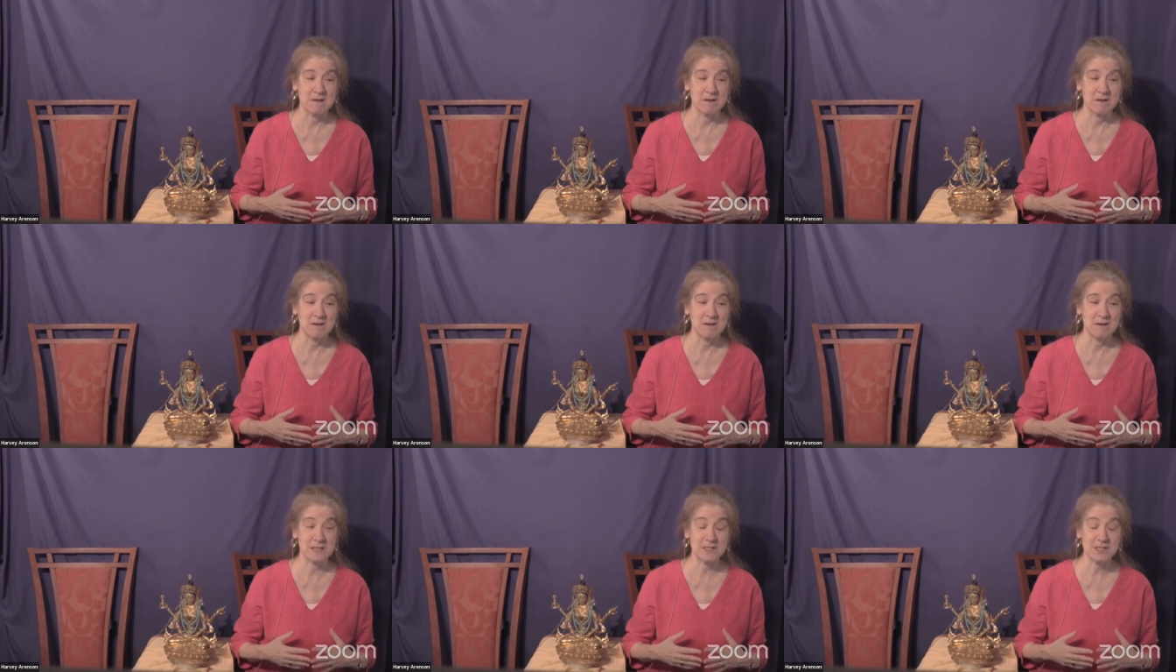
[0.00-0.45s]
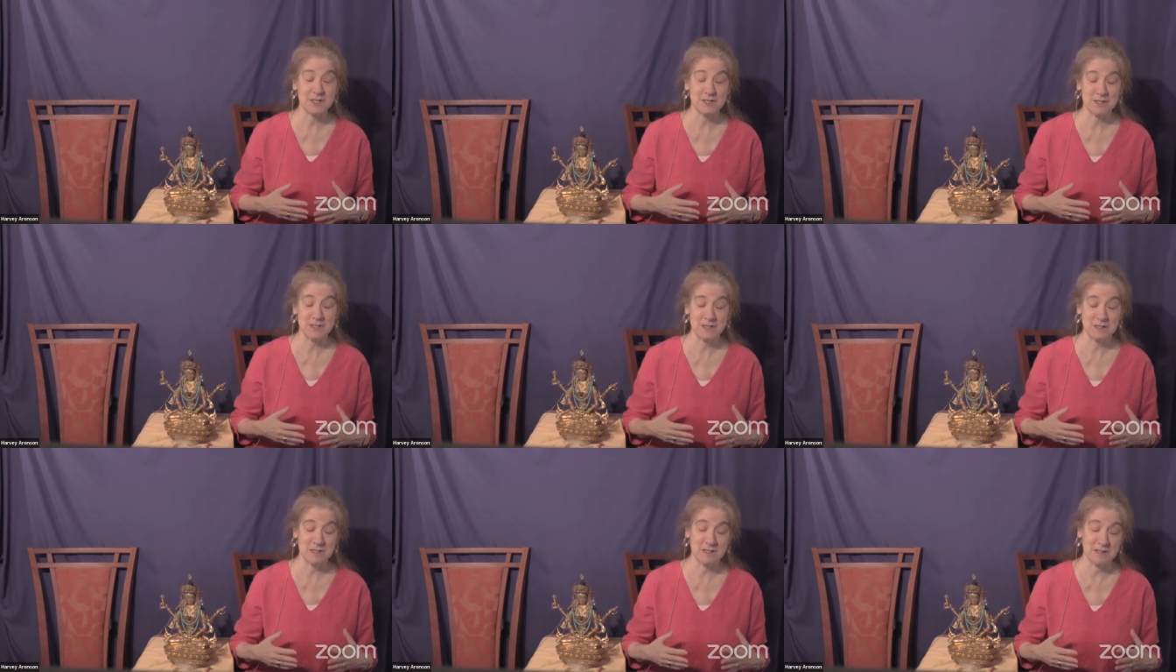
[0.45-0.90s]
at least
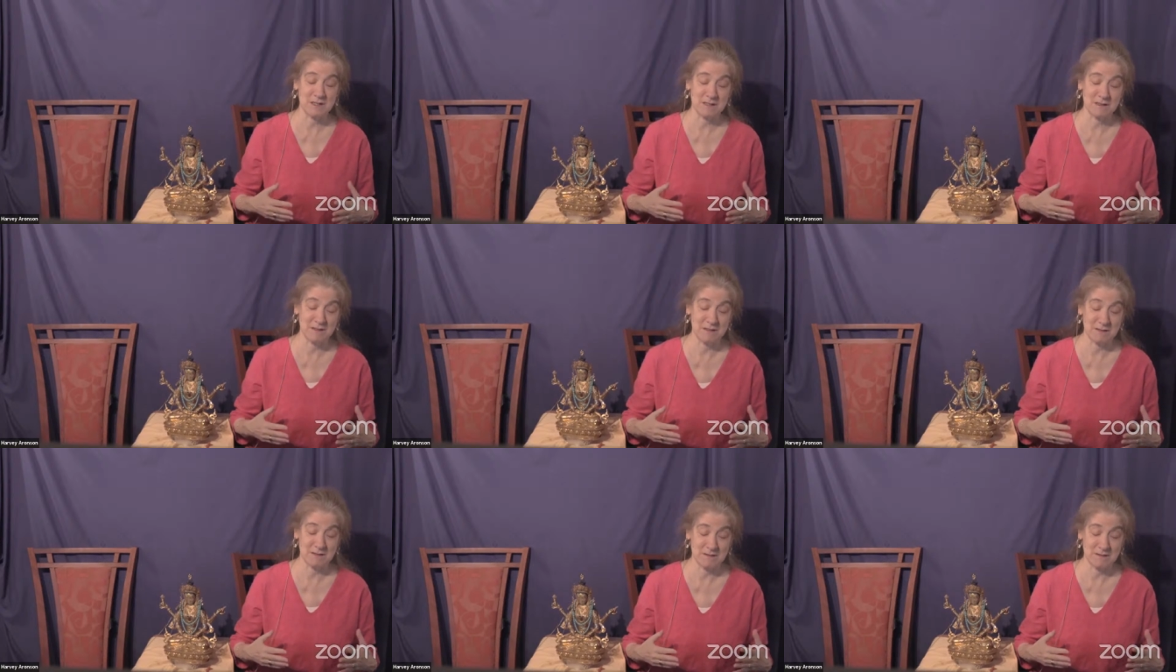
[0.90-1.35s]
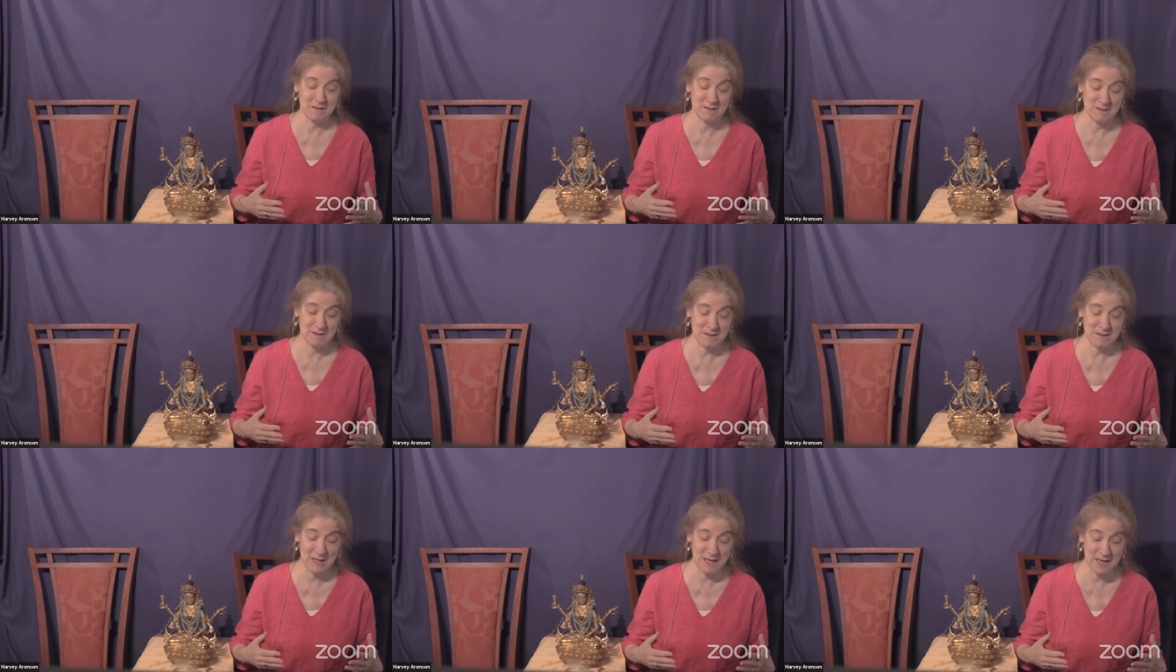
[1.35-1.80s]

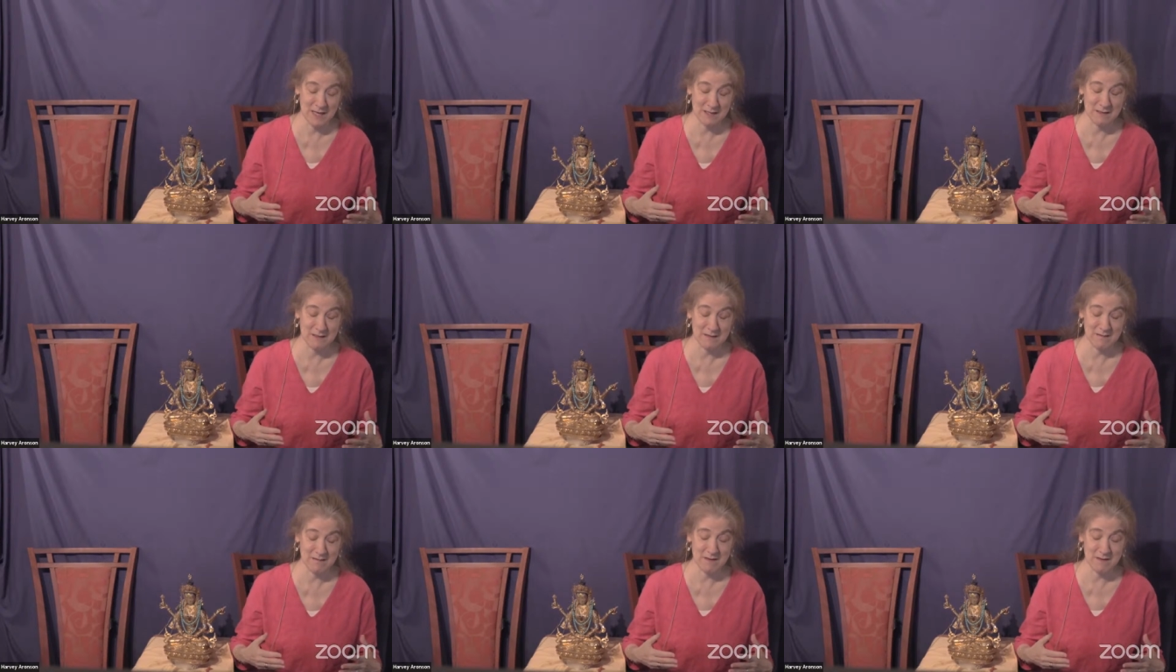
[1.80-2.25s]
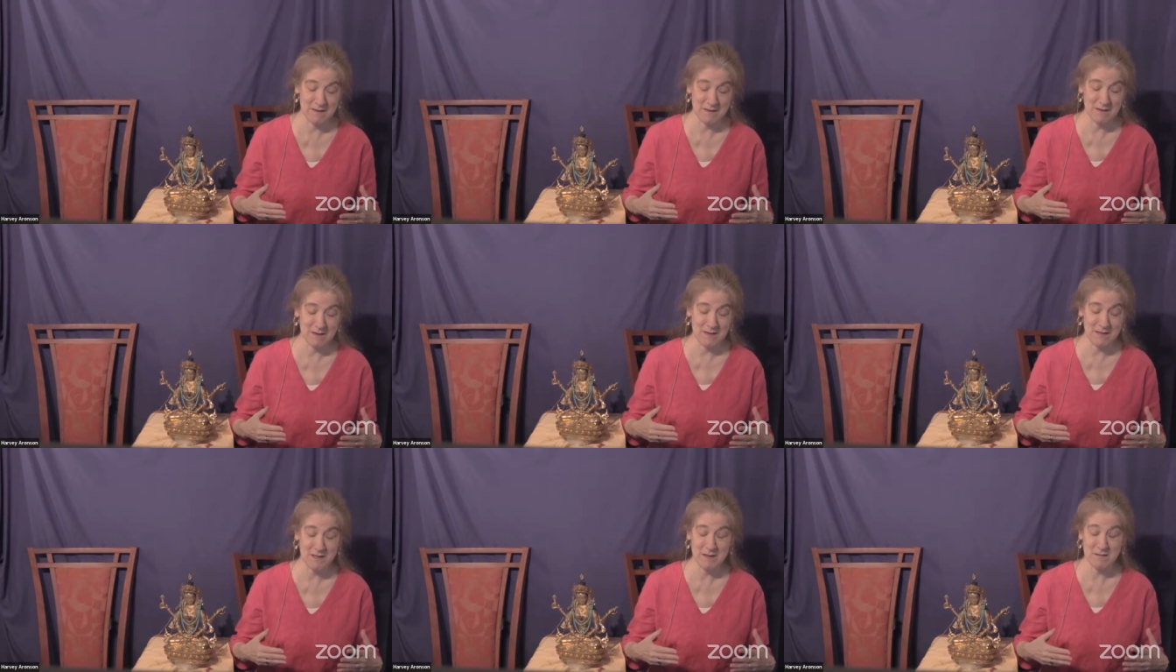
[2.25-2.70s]
that
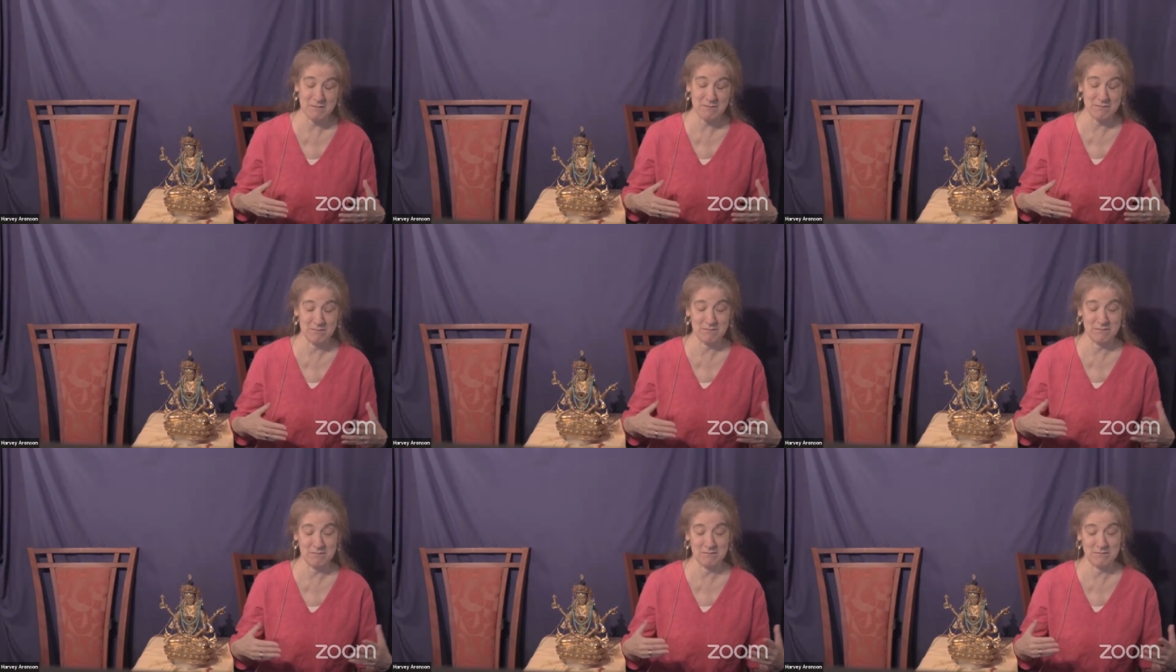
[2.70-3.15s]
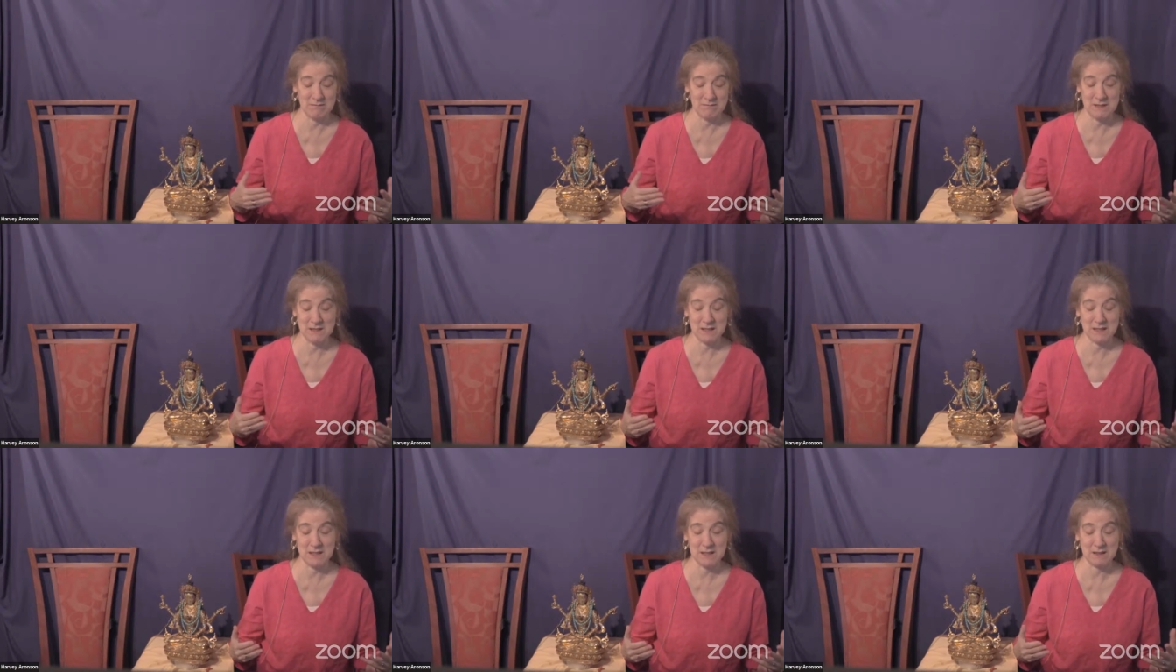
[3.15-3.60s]
he
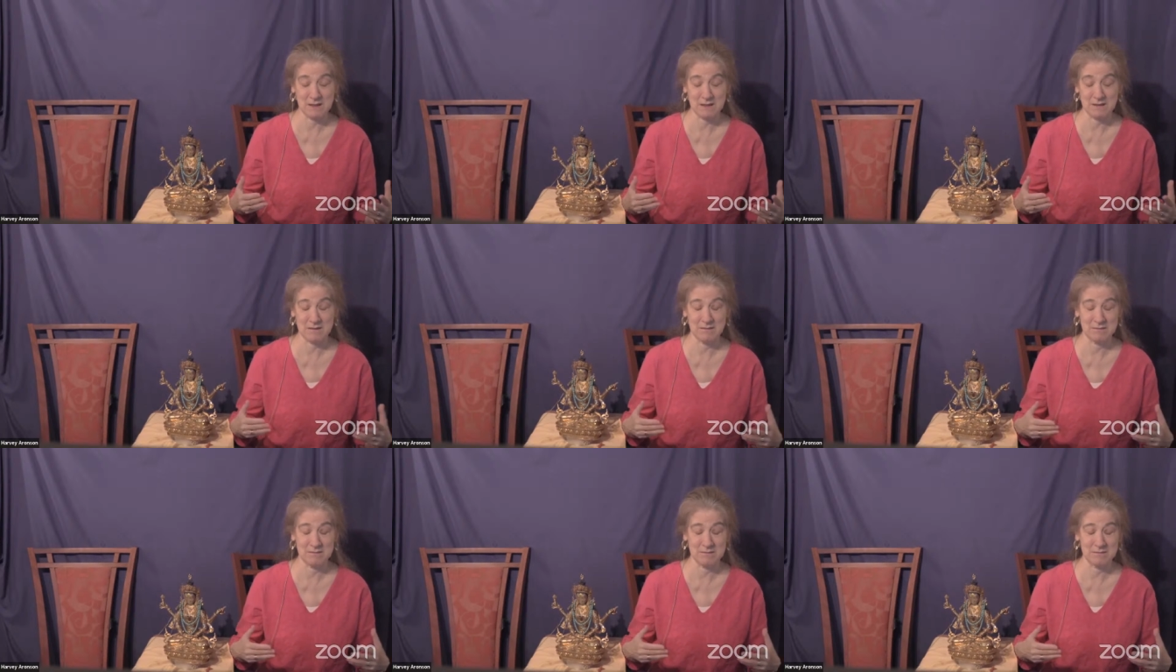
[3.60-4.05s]
really